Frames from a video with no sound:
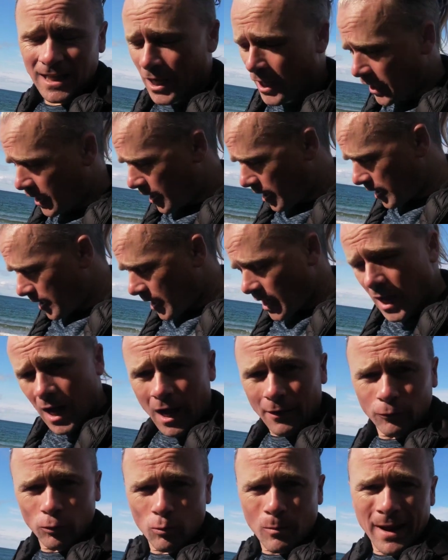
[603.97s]
Now,
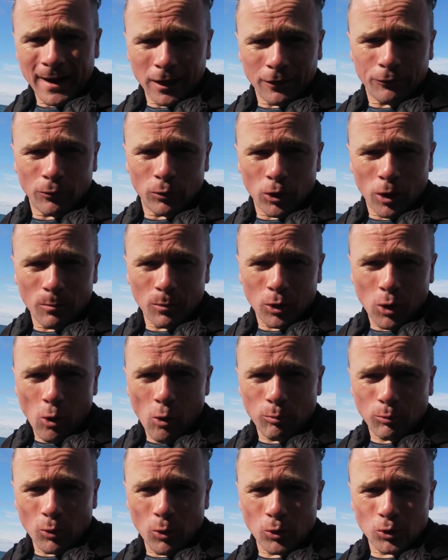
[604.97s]
I've no microphone on my
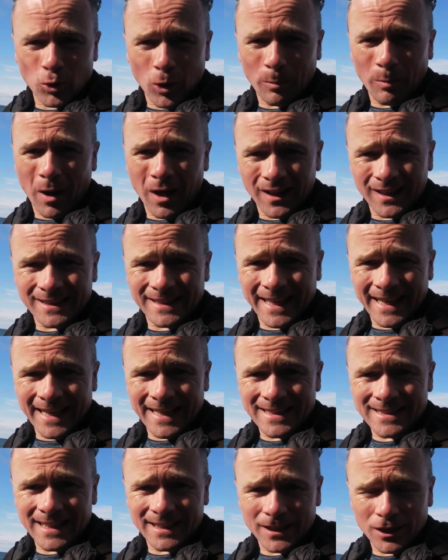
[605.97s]
GoPro, so I
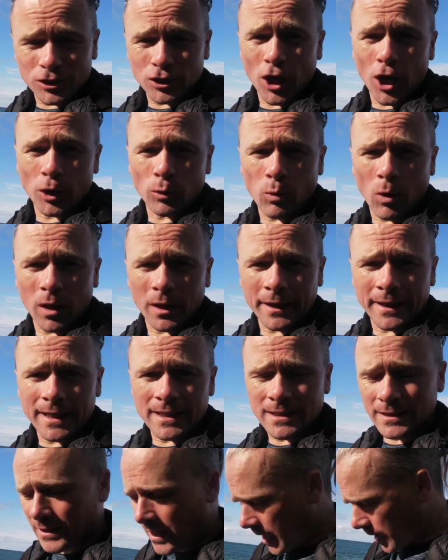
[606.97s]
apologise that the sound quality
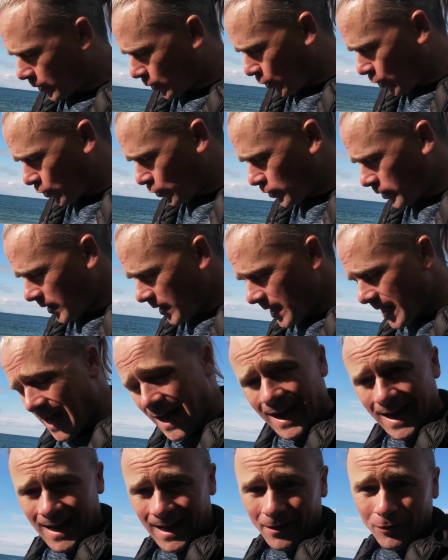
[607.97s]
isn't that good.
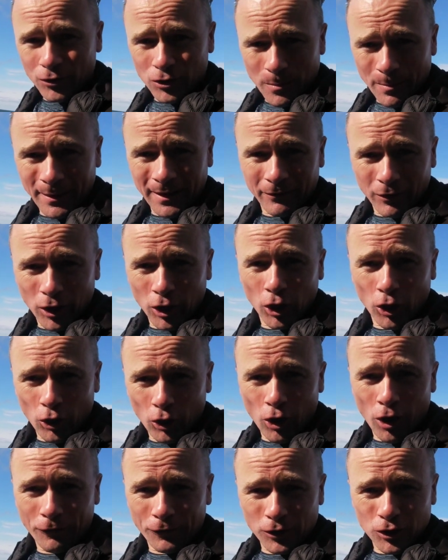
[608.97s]
And there's a bit of a glare
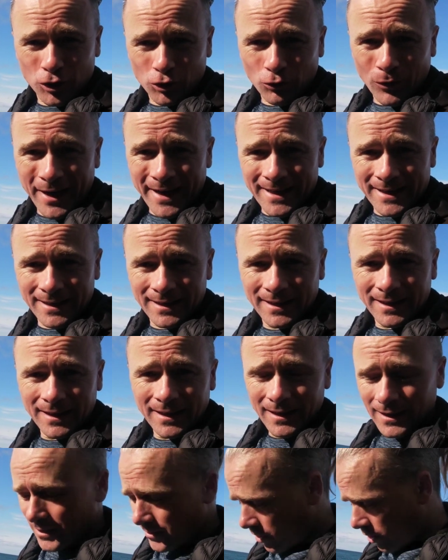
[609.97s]
off the screen,
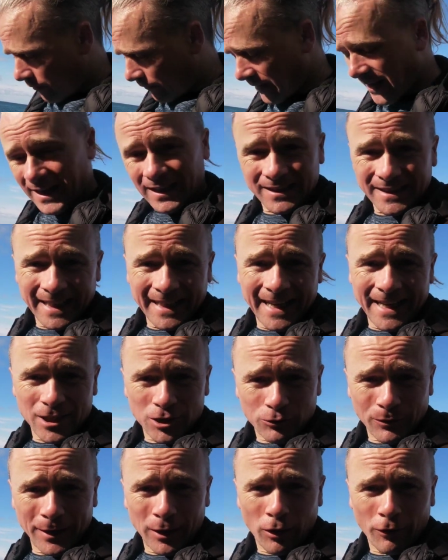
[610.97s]
off the LCD
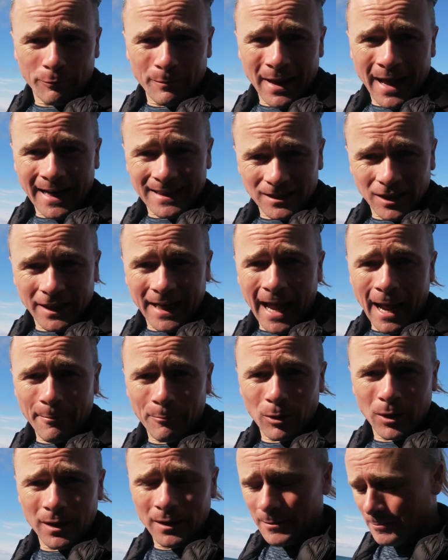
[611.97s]
screen off my actual
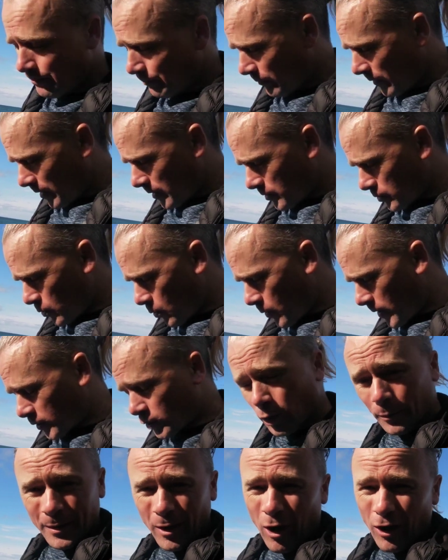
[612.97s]
camera. So it's
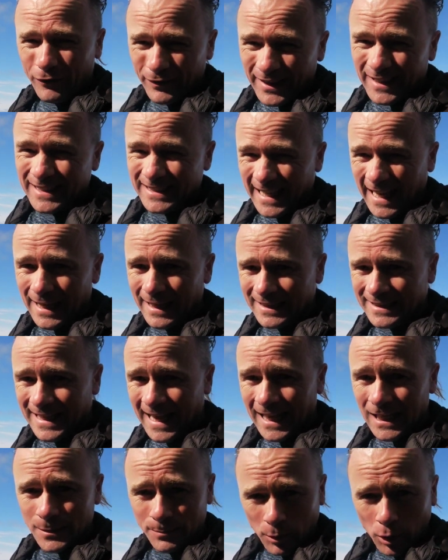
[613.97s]
going to be hard for you to see the
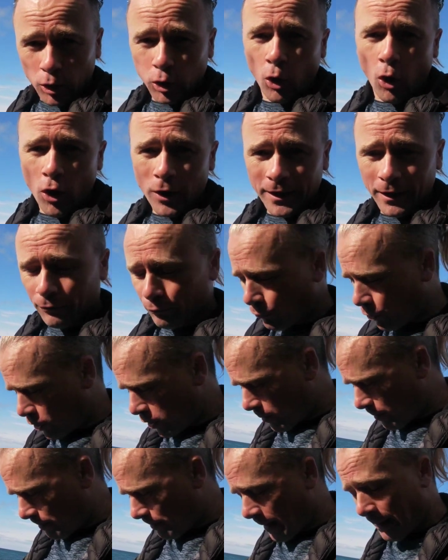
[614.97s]
settings, but I'll talk you through
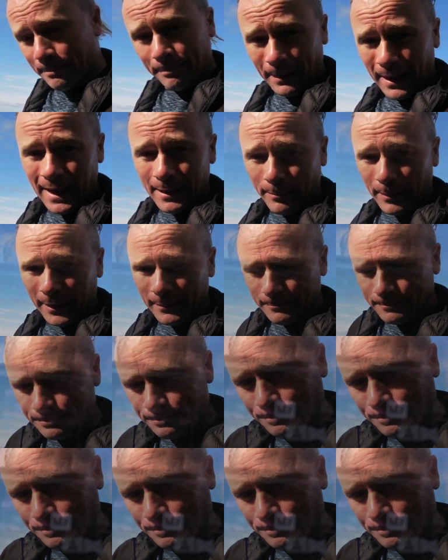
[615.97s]
them bit by bit.